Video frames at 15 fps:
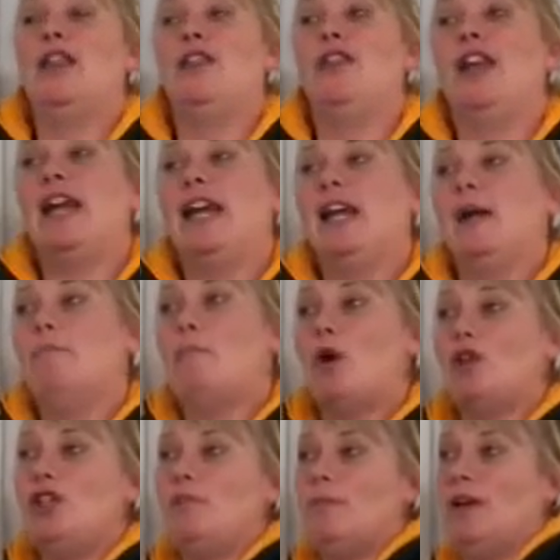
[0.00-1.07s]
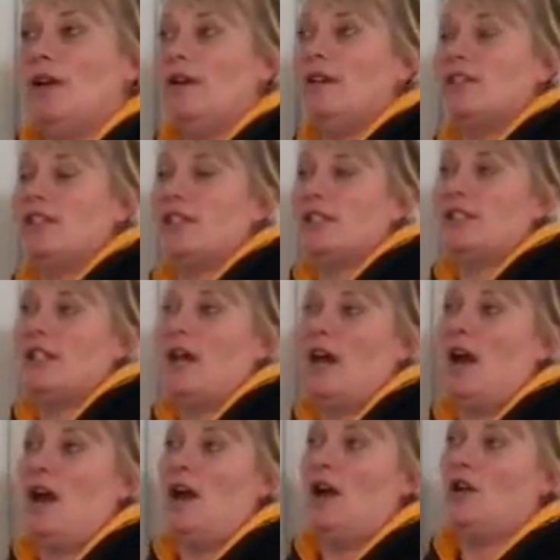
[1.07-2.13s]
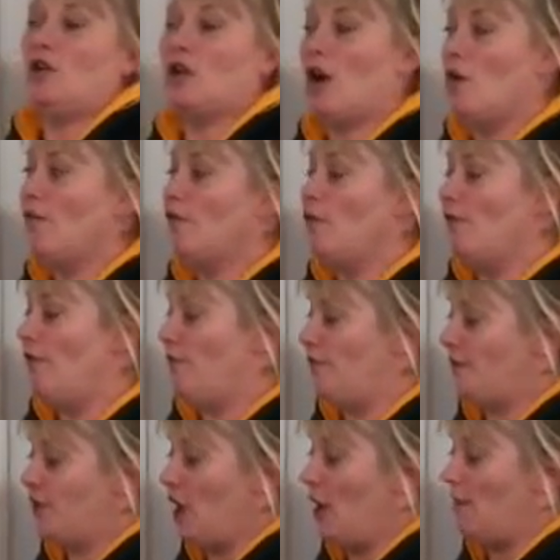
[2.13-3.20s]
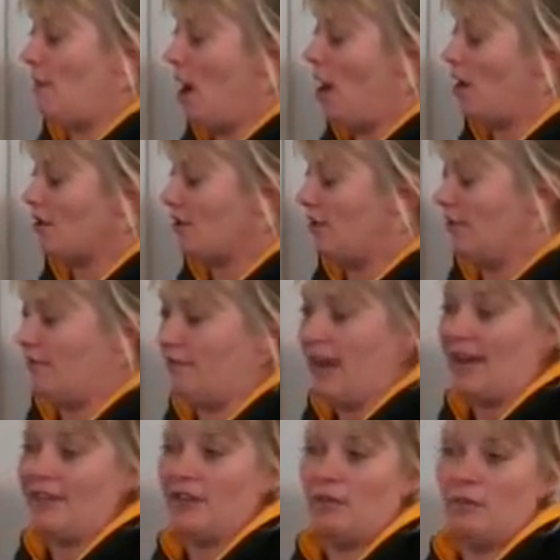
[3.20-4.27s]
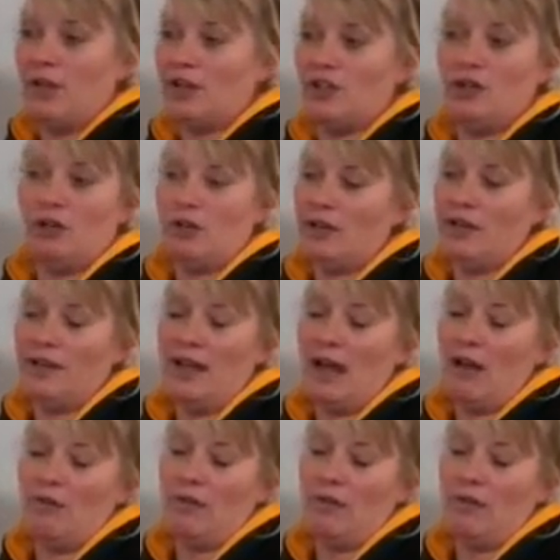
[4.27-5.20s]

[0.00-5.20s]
the monuments, uh, you'll go through certain parts of London which you're going to know